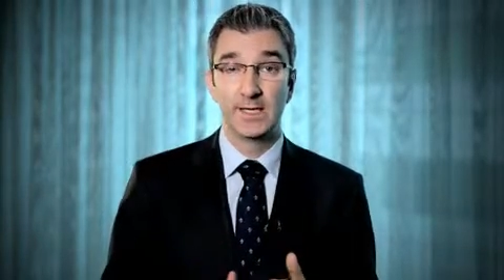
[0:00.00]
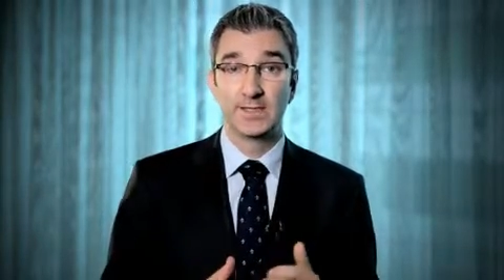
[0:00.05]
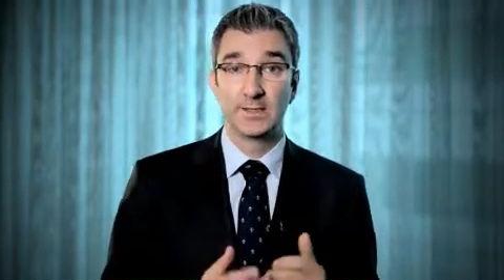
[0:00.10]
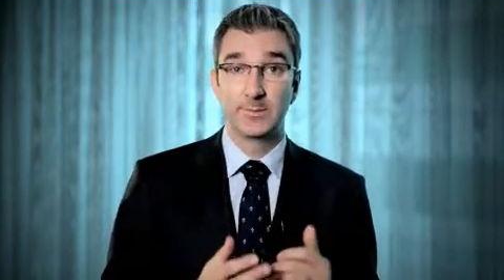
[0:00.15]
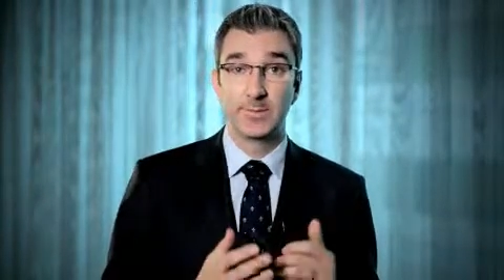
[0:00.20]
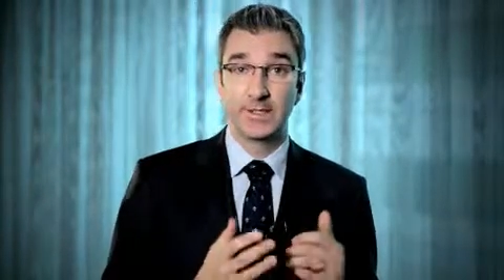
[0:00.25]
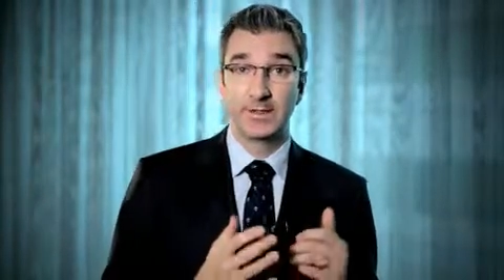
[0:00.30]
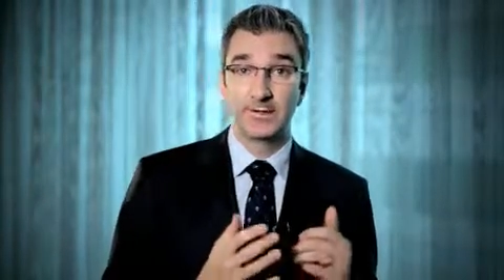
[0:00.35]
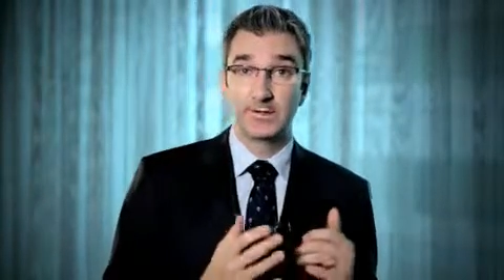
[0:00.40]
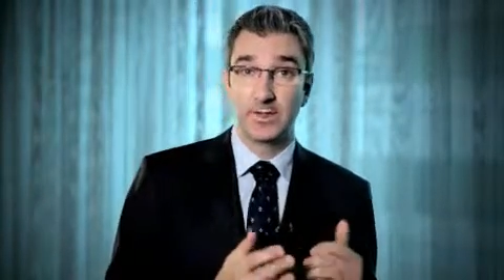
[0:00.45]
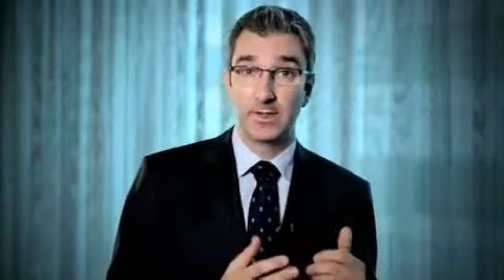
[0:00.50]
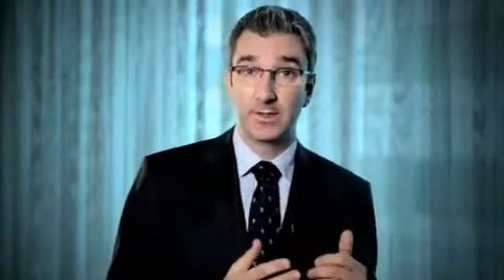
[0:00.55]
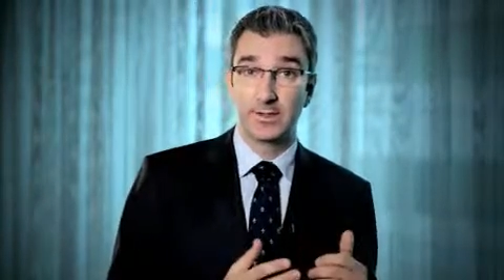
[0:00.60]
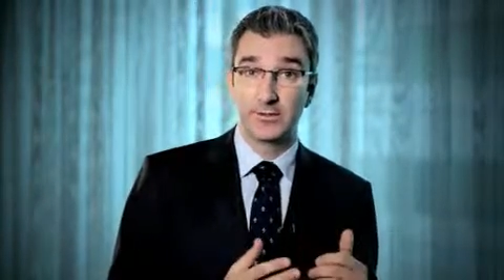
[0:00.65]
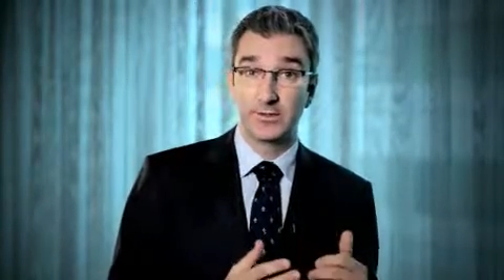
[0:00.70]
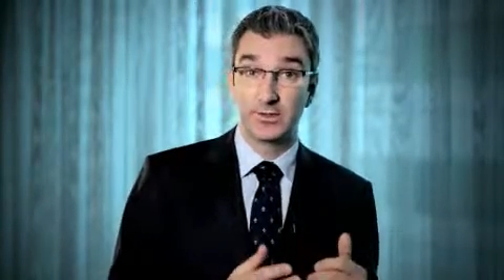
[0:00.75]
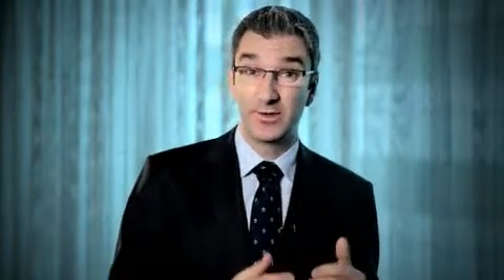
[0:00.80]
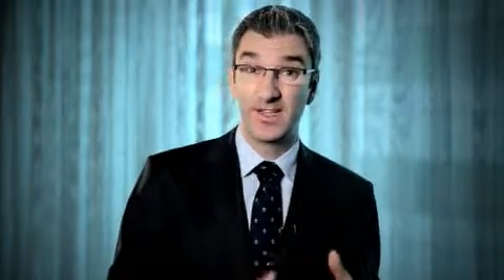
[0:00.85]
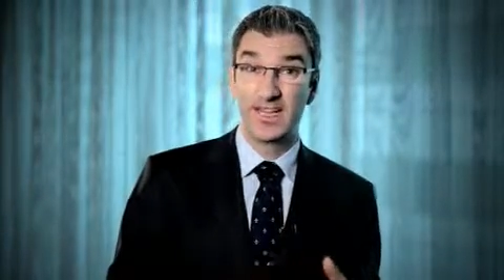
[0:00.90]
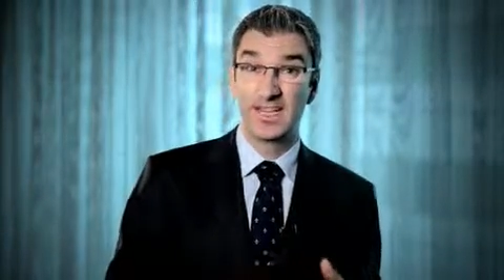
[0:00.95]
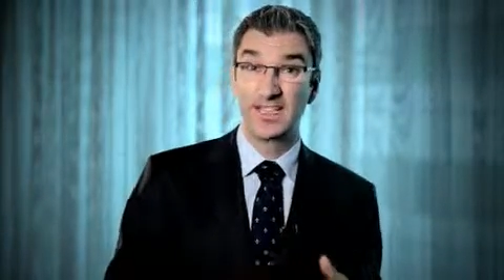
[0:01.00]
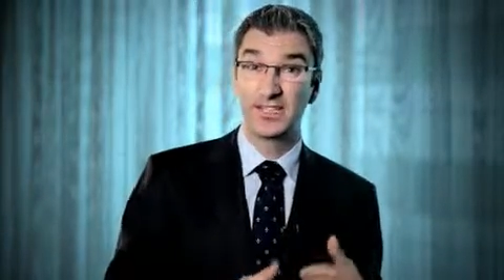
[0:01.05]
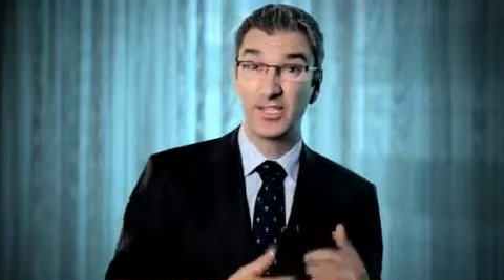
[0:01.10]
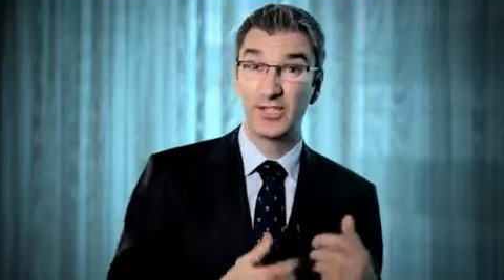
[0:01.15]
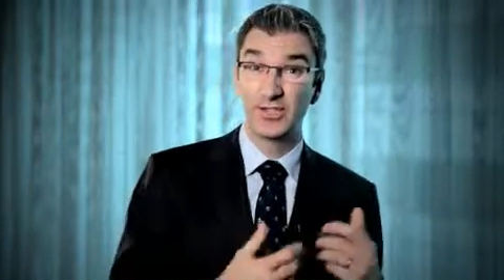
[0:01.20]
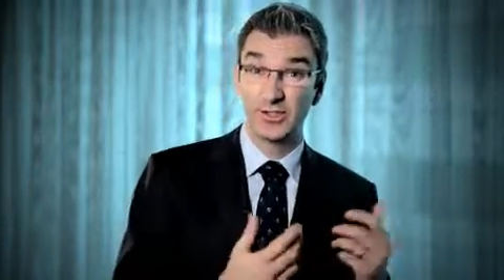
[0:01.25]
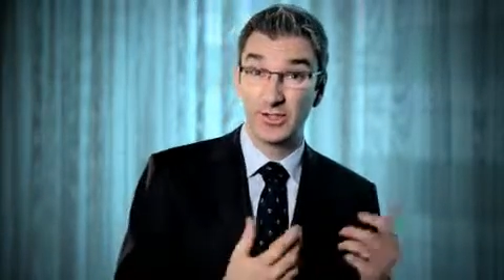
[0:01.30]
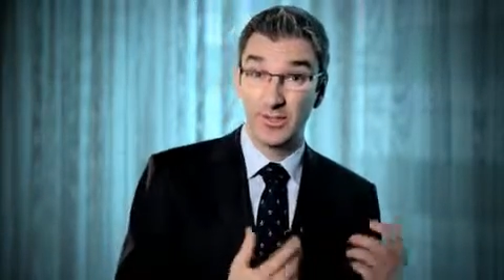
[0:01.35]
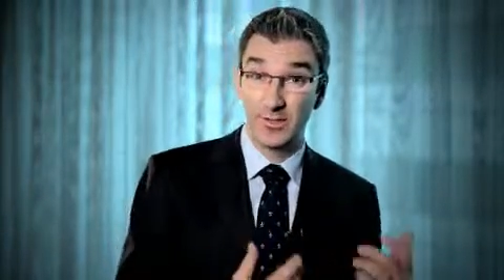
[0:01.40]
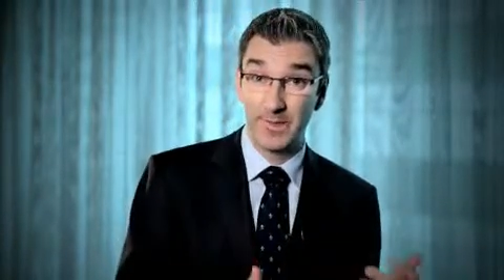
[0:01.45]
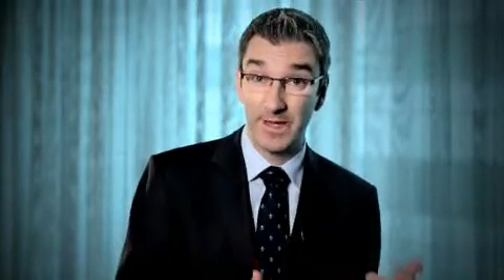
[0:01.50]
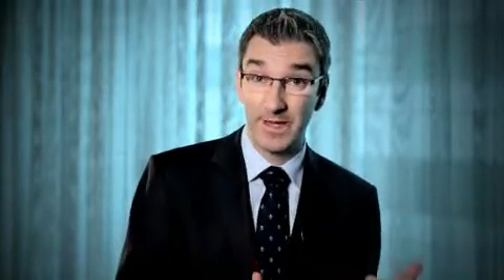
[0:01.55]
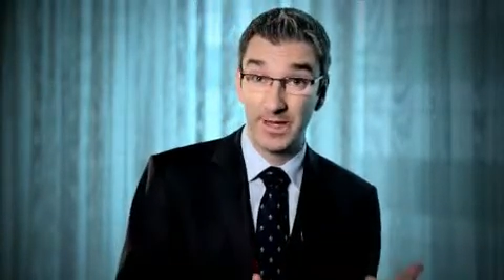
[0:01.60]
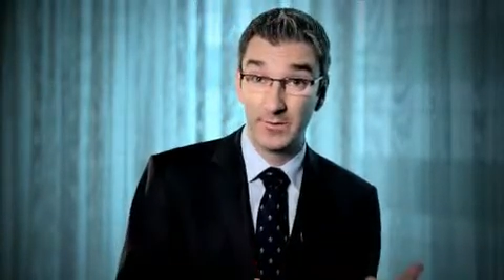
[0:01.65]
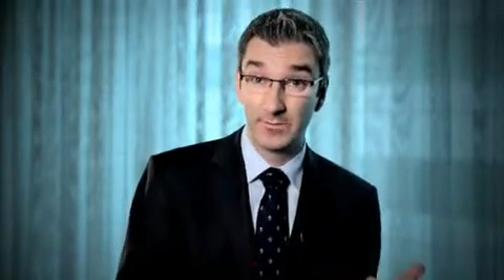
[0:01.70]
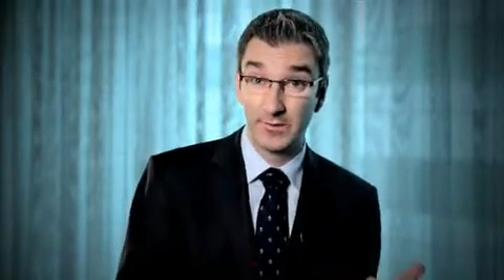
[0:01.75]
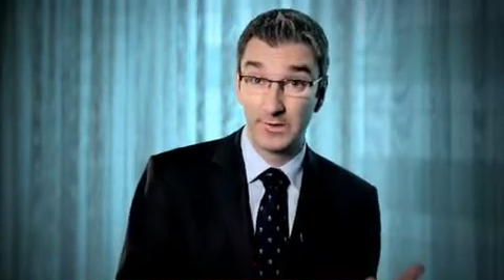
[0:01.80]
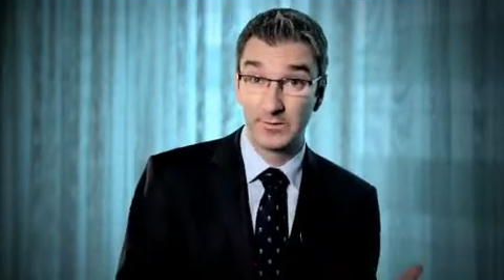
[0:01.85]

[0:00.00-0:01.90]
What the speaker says: to be entitled to the additional amount of